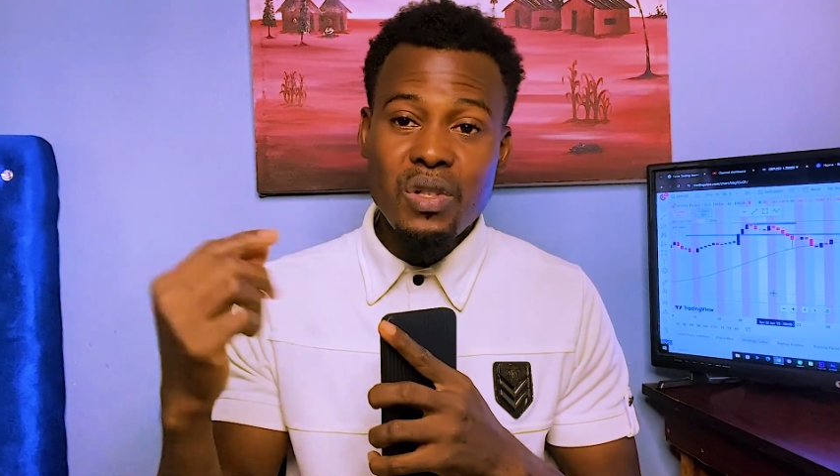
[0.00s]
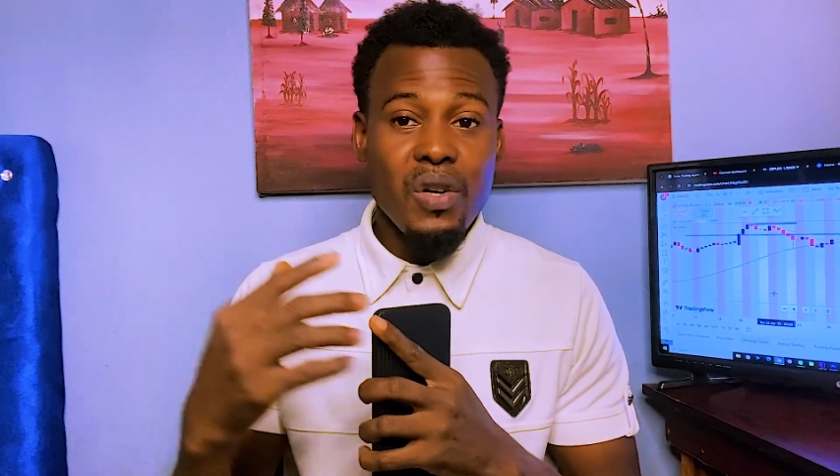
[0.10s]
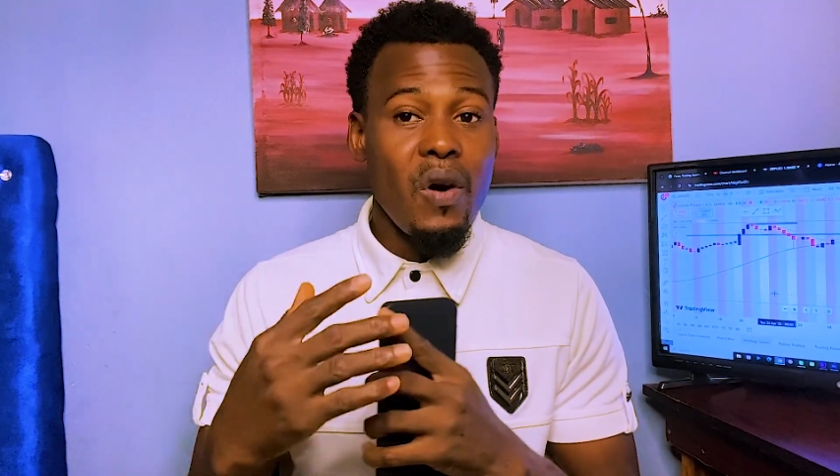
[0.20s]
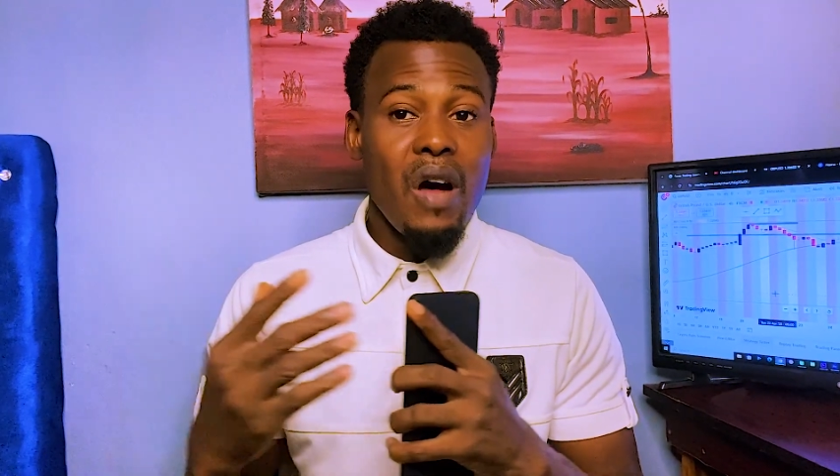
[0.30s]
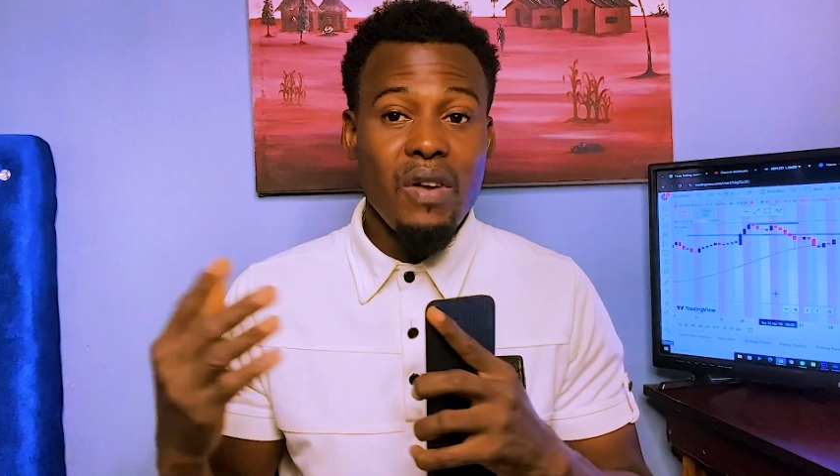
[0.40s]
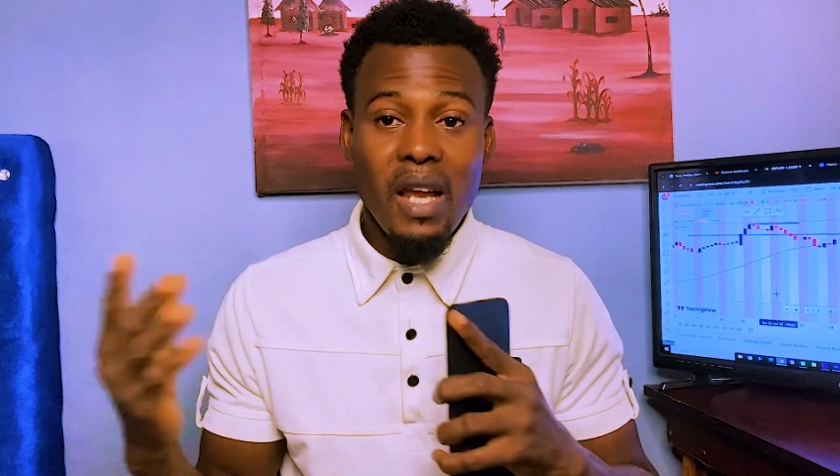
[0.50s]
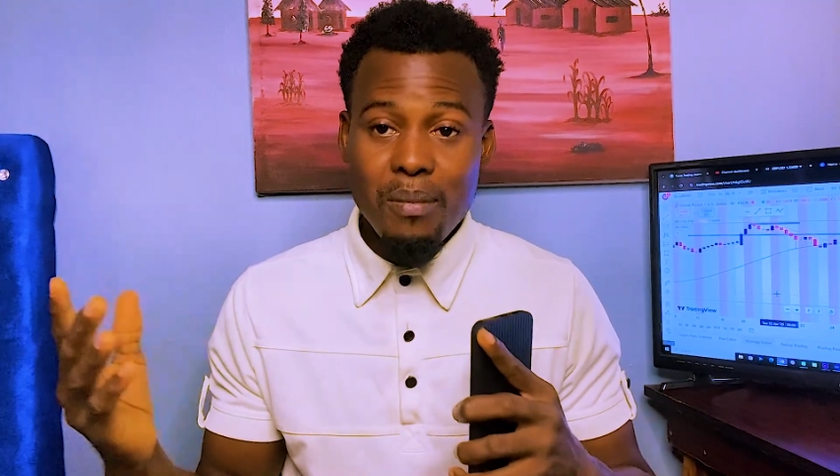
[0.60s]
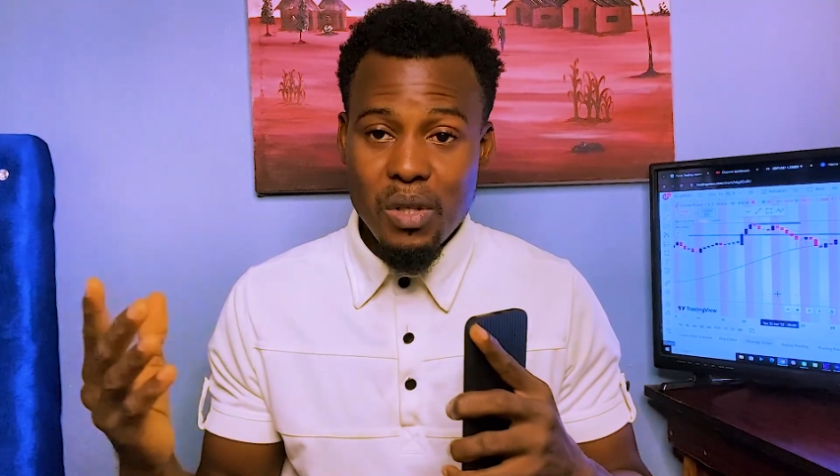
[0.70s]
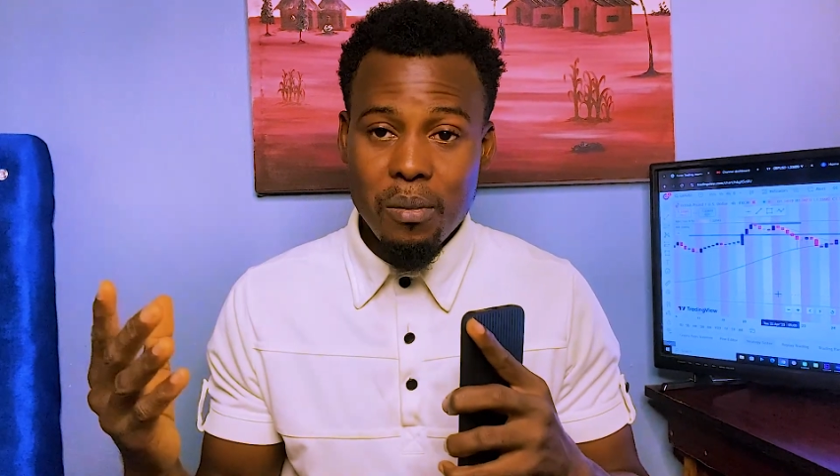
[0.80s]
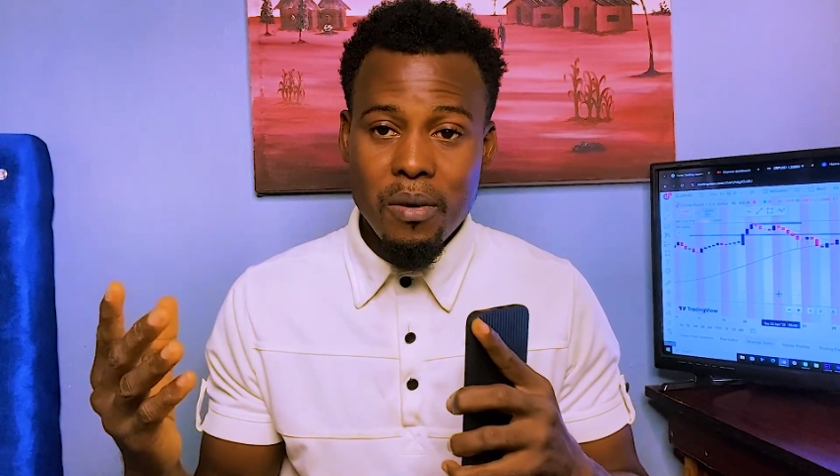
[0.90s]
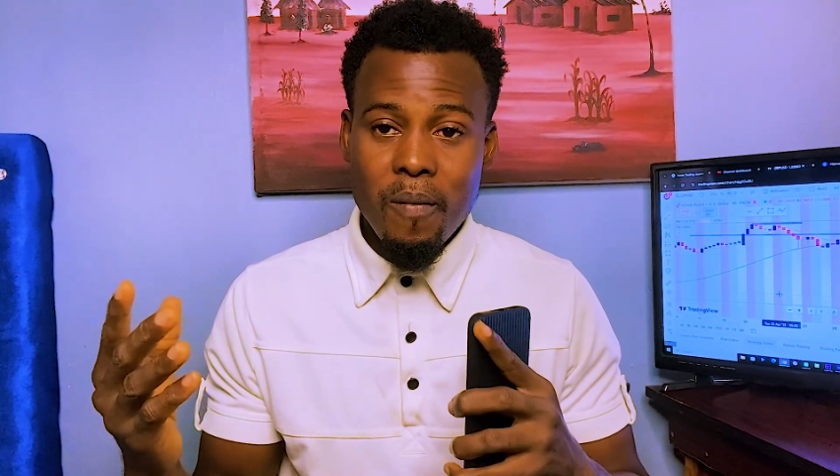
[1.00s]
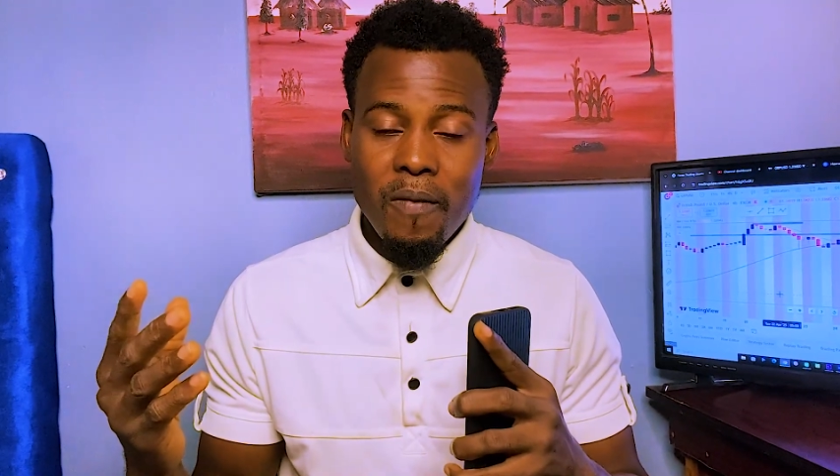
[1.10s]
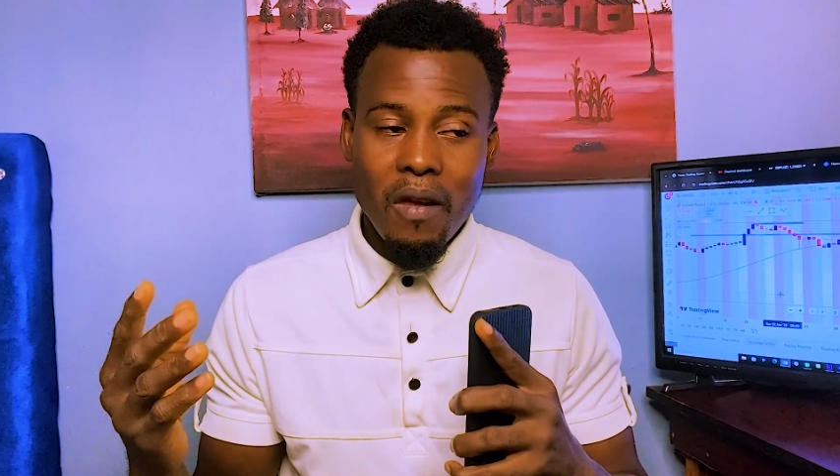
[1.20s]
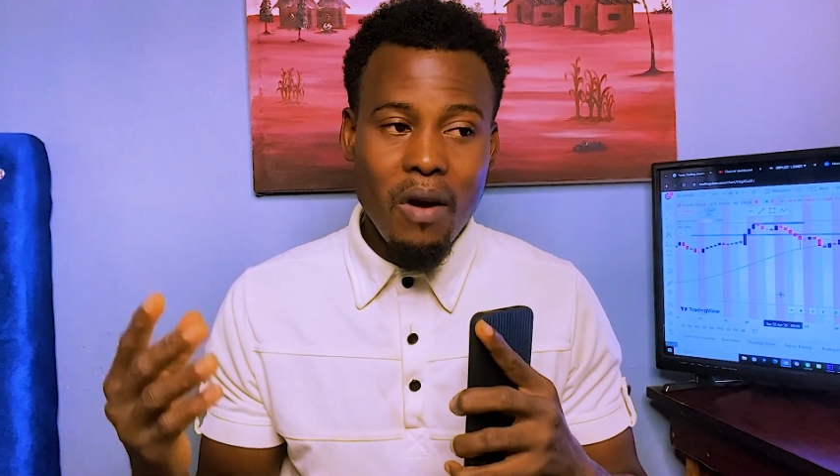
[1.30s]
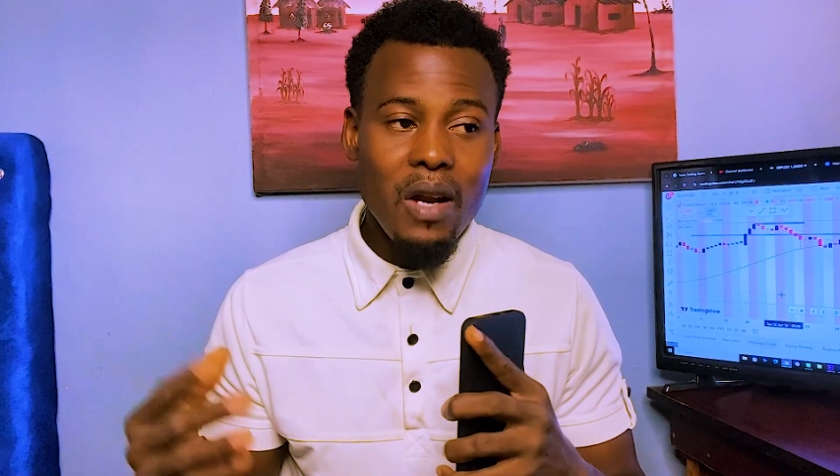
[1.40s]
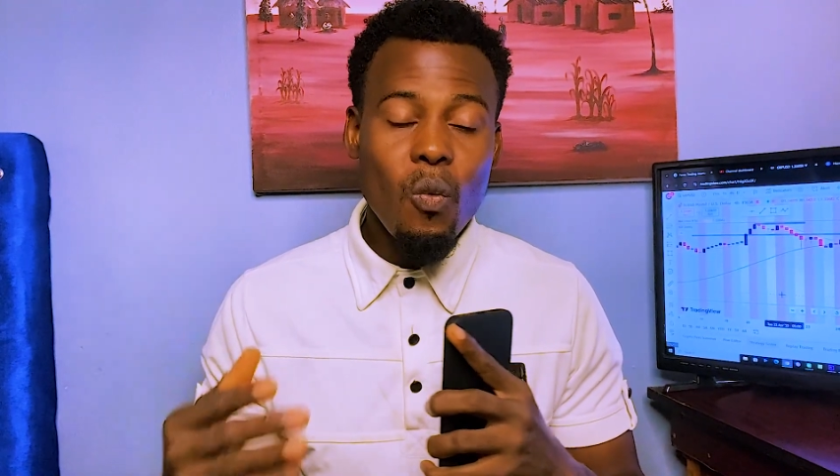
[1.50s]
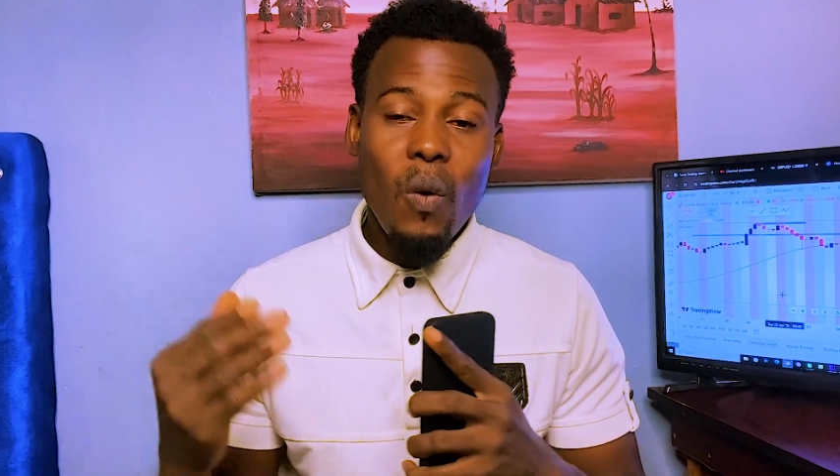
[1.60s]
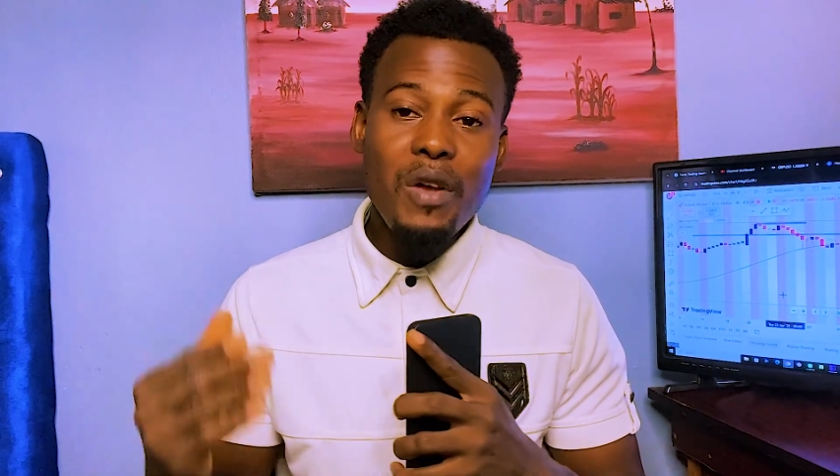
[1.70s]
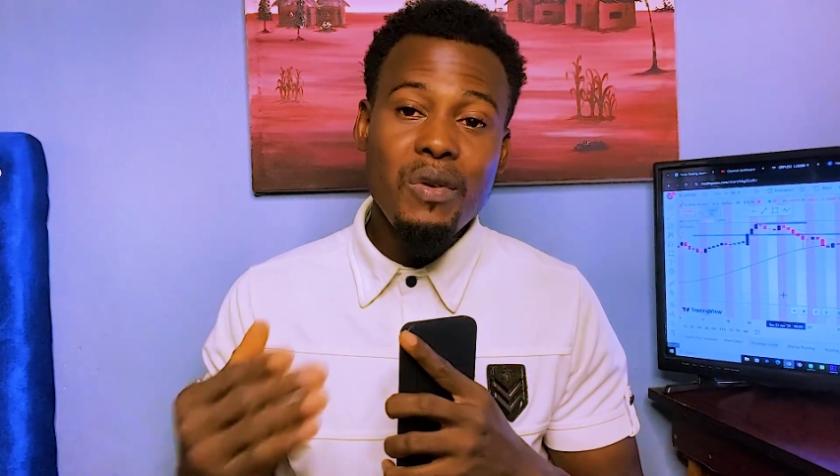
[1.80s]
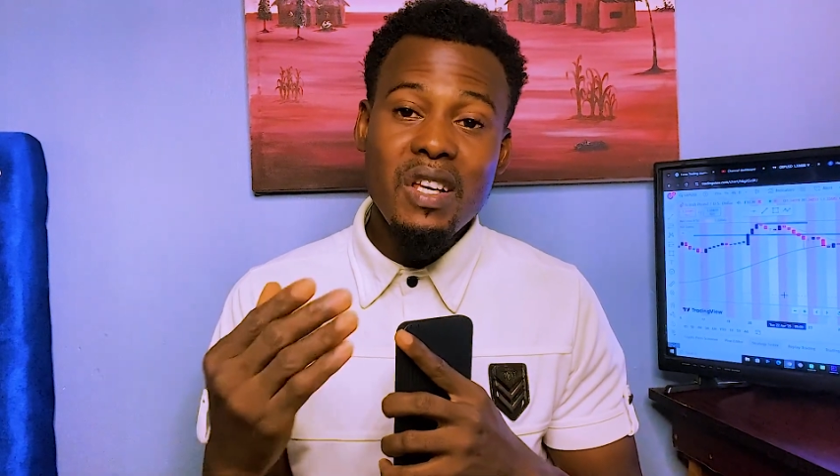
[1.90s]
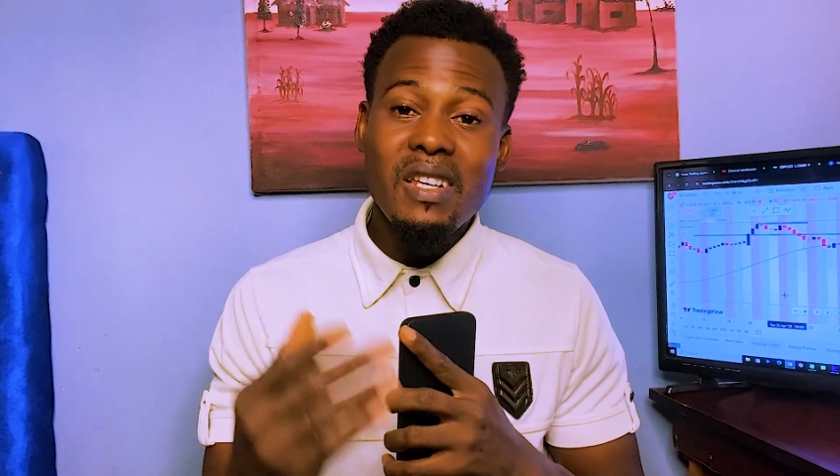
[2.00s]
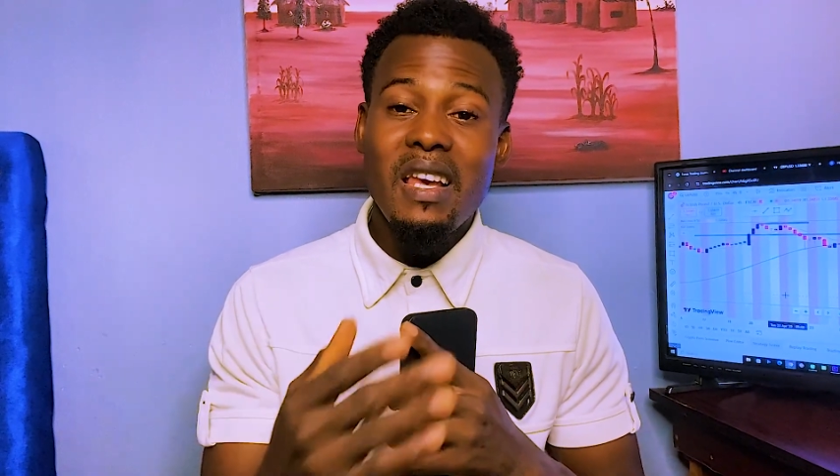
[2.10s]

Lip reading: they don't have a laptop, right? Why you need